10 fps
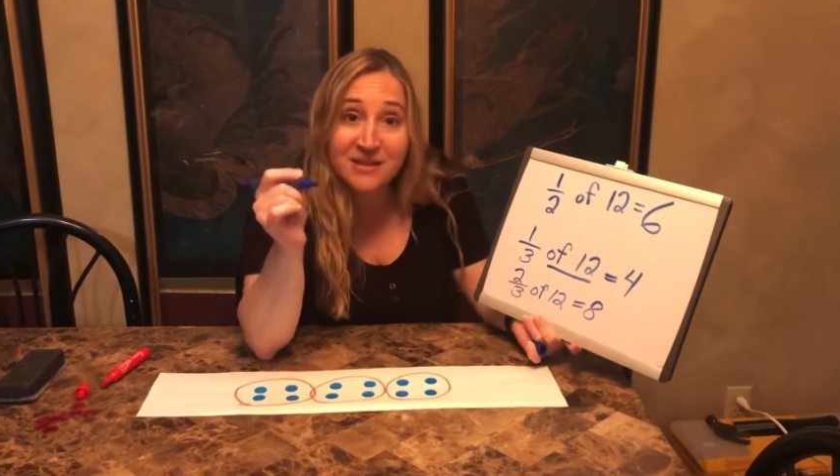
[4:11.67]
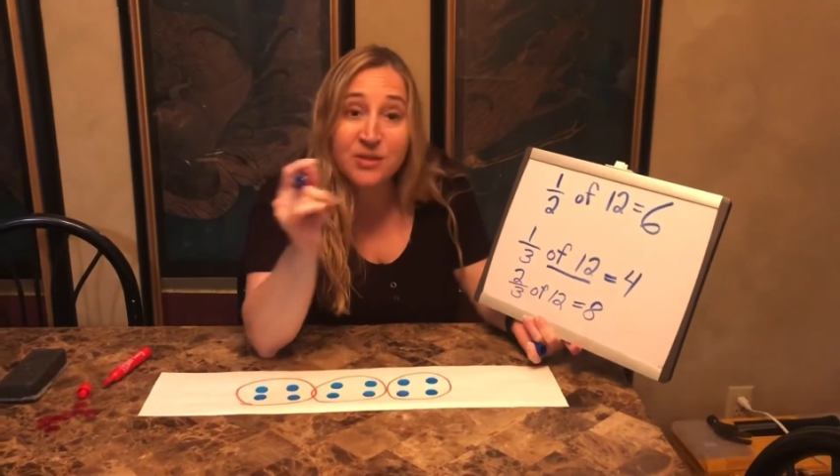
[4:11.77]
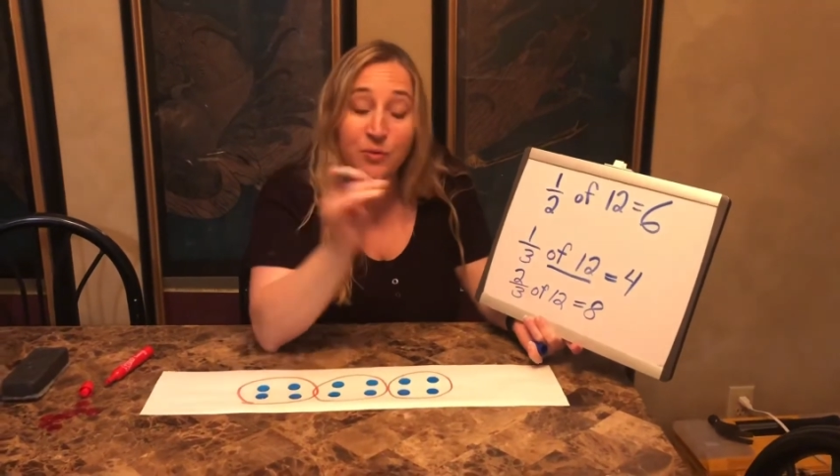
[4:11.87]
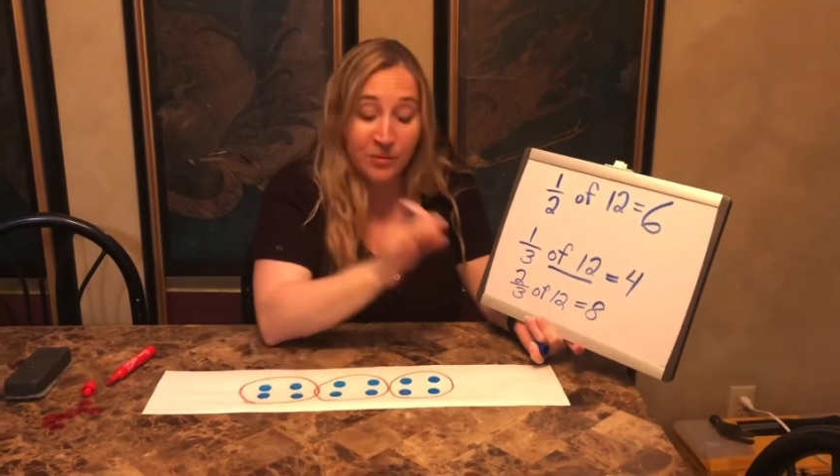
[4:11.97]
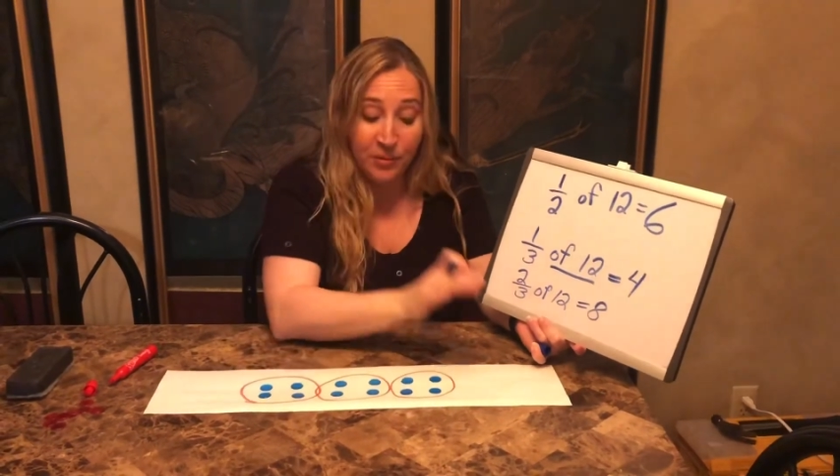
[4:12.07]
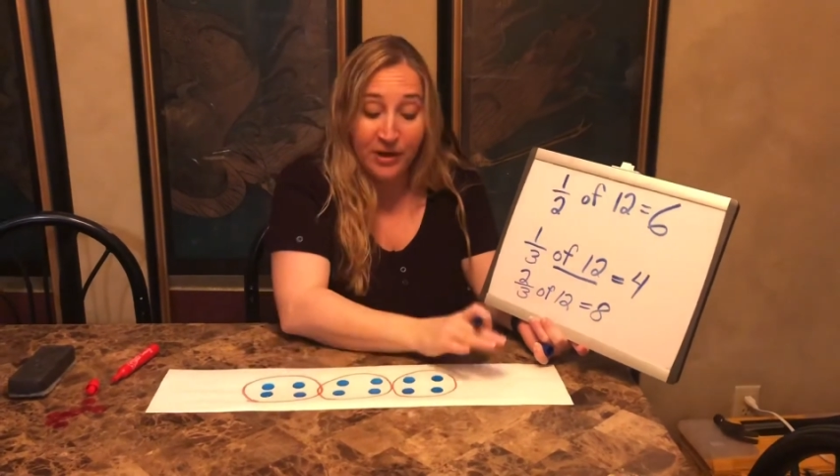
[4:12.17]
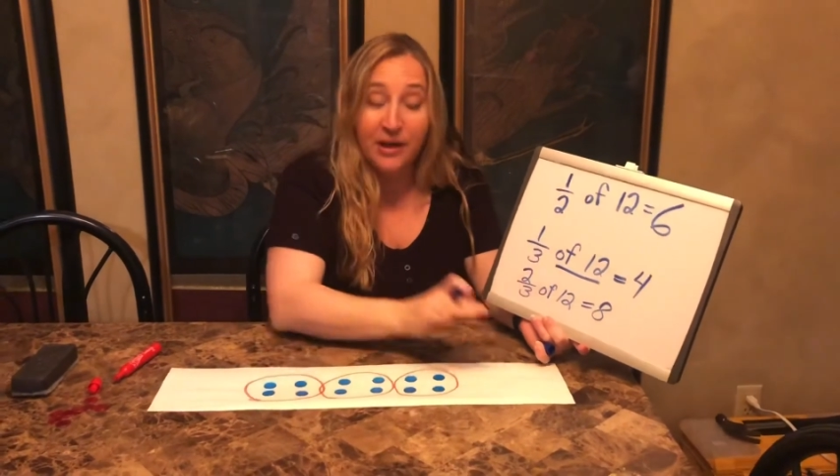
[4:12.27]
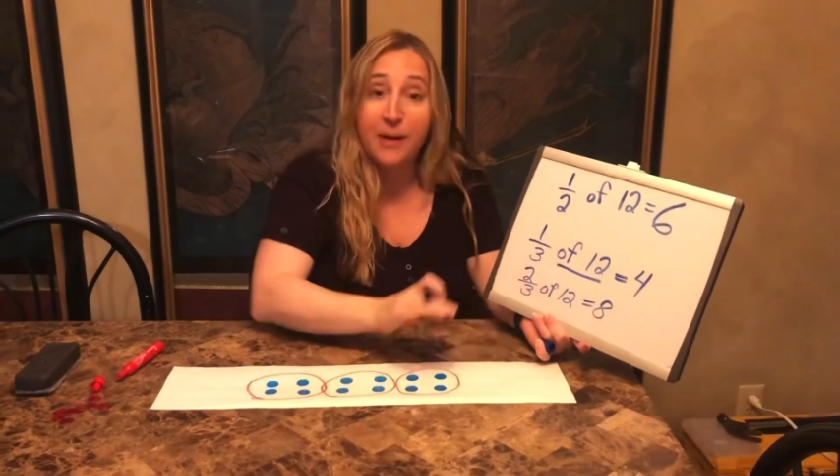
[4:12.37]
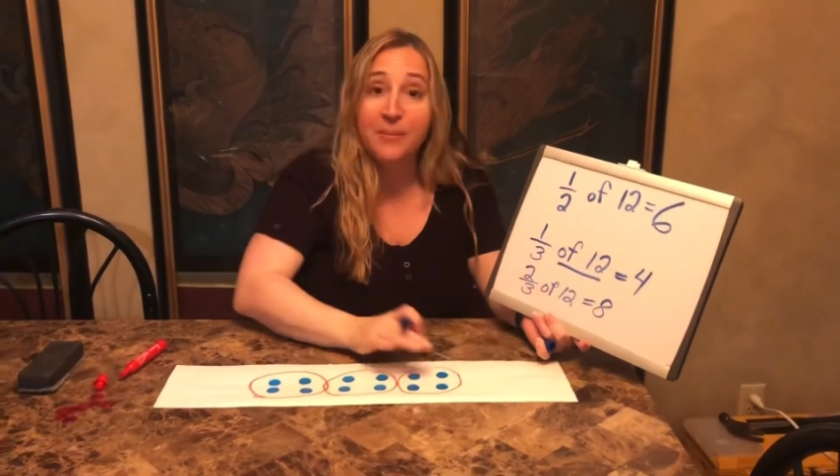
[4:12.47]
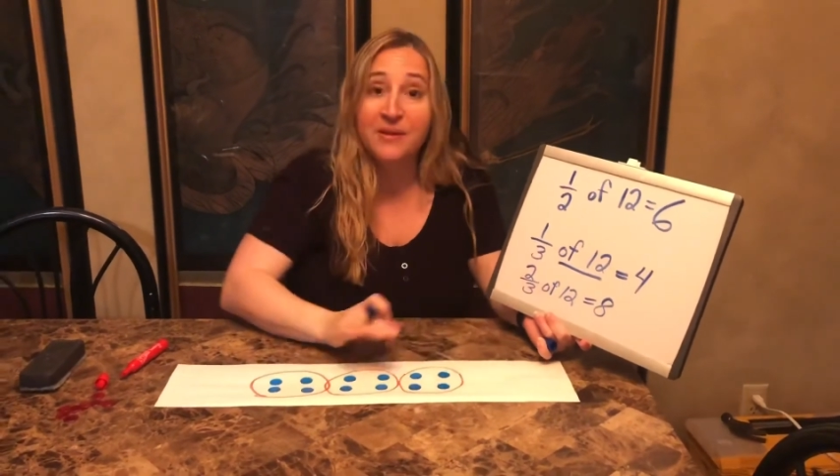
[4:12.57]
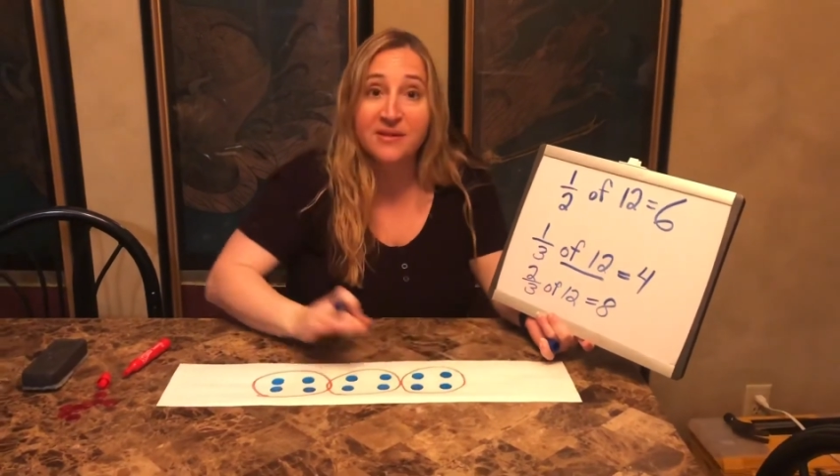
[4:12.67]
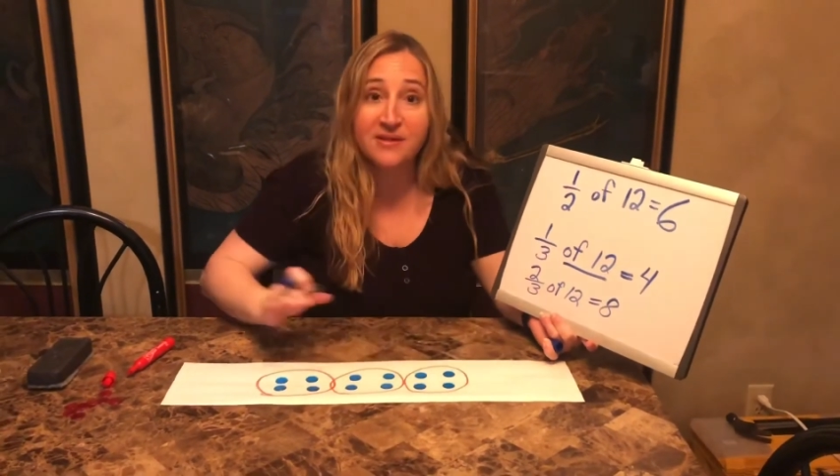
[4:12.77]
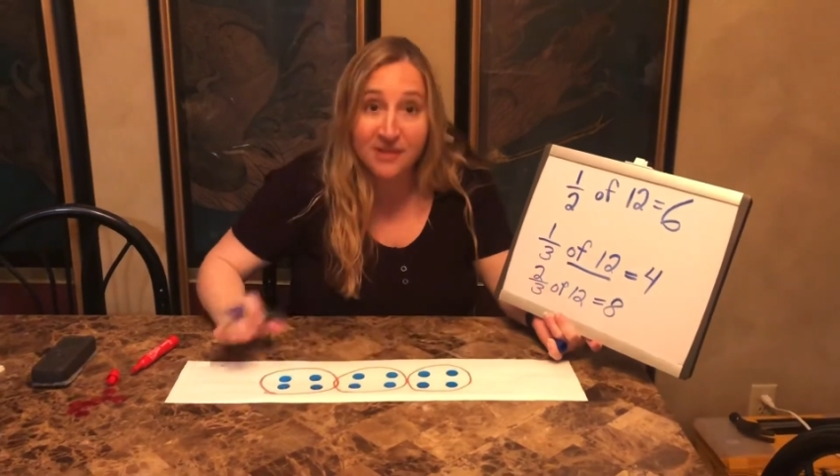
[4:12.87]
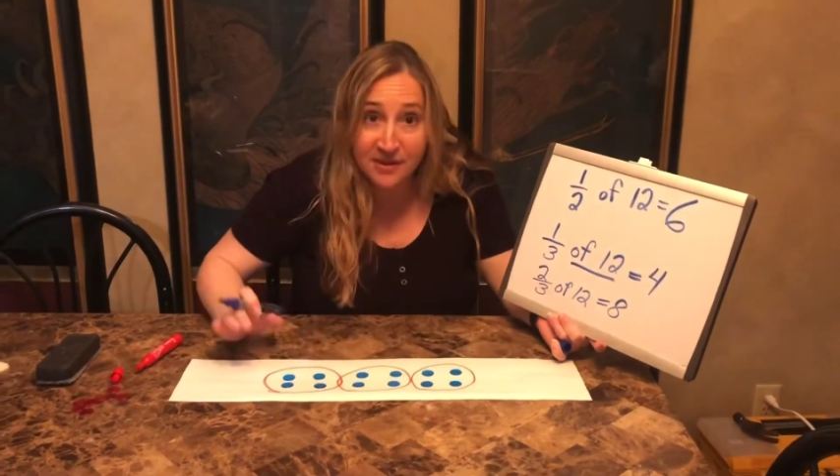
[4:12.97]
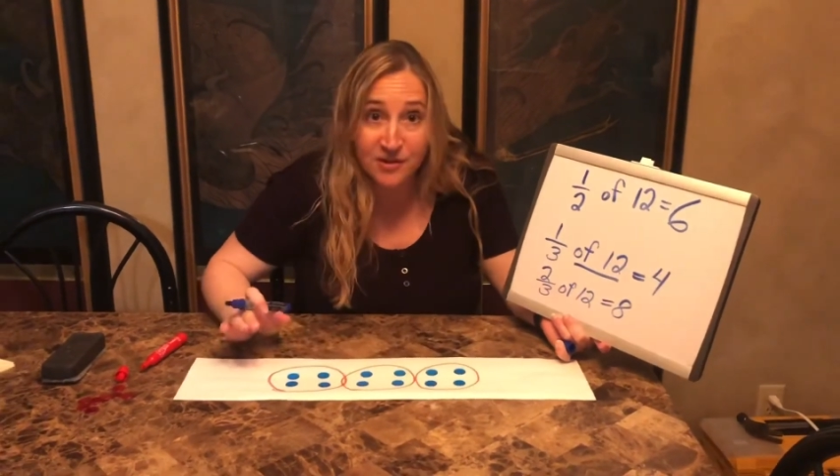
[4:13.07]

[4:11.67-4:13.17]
you would break it up into 6